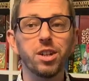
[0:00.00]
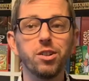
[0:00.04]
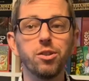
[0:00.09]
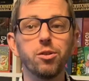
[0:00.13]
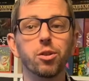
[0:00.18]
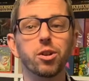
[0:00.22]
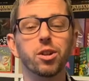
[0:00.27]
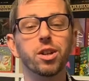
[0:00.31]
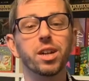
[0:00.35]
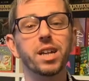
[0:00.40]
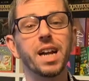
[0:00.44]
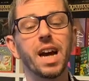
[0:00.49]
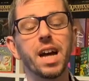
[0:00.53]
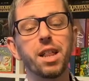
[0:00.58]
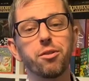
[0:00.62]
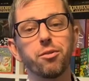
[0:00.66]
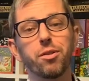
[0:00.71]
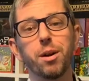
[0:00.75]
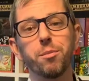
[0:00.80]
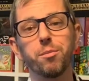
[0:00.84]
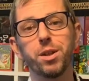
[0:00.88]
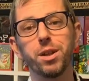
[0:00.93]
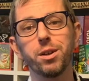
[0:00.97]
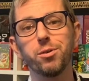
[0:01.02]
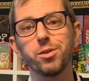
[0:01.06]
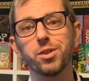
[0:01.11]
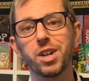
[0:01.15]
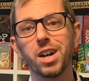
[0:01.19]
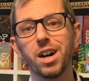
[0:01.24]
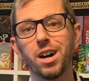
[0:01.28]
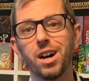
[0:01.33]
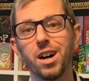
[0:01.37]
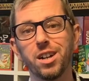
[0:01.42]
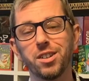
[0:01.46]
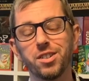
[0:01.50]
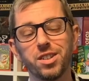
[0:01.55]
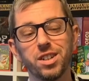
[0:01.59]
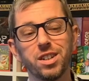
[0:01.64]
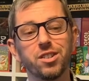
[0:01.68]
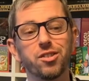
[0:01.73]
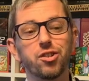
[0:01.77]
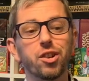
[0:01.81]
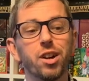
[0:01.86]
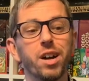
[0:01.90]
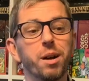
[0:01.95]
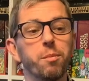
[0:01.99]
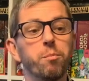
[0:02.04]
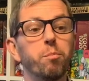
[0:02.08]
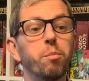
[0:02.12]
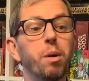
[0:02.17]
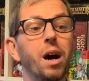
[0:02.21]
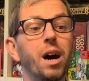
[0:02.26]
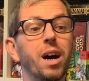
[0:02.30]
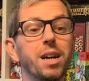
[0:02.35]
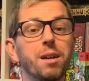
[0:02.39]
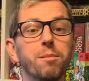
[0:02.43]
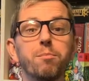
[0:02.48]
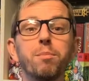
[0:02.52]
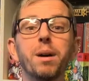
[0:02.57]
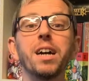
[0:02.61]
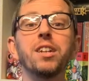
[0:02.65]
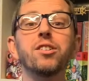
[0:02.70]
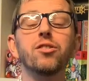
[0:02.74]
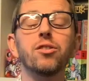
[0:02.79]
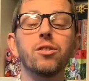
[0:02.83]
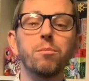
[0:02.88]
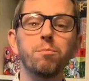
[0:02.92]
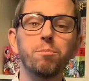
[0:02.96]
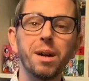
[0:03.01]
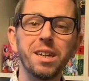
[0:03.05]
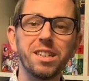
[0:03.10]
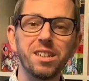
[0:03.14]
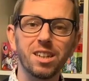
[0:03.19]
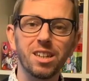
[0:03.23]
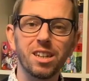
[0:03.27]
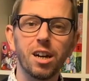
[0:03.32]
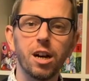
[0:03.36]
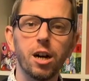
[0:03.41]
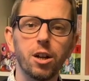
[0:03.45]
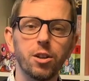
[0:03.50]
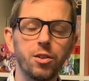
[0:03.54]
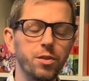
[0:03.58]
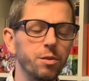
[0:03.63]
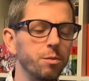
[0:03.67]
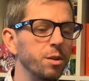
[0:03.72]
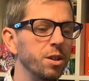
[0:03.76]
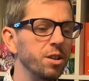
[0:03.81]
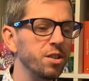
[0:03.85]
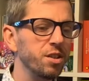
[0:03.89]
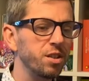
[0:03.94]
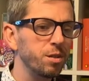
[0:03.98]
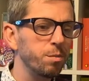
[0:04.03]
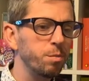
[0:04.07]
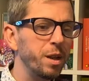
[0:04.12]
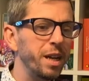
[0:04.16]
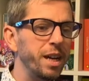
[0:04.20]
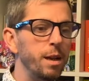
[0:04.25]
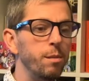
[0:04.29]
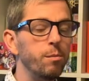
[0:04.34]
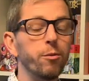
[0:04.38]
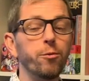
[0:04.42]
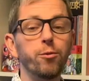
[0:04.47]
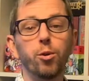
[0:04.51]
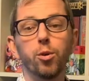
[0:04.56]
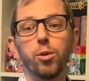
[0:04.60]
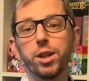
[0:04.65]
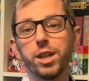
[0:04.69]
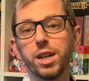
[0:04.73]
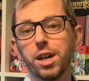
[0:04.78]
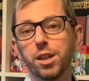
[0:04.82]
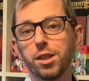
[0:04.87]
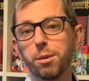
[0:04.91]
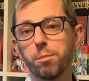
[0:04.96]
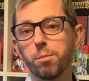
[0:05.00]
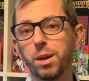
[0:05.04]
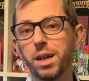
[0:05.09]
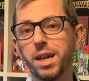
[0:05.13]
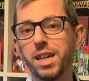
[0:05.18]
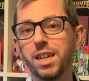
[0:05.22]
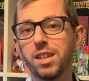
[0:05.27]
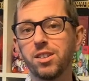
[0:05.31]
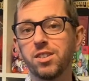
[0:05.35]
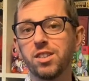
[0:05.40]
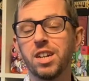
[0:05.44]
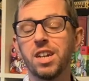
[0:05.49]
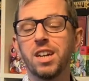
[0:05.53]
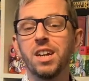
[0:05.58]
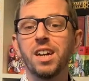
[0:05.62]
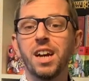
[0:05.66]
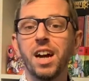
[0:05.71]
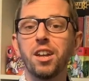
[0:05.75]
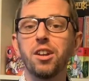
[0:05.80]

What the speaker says: you're going to gather up those cards and try and buy better and better cards from the display before the other players. And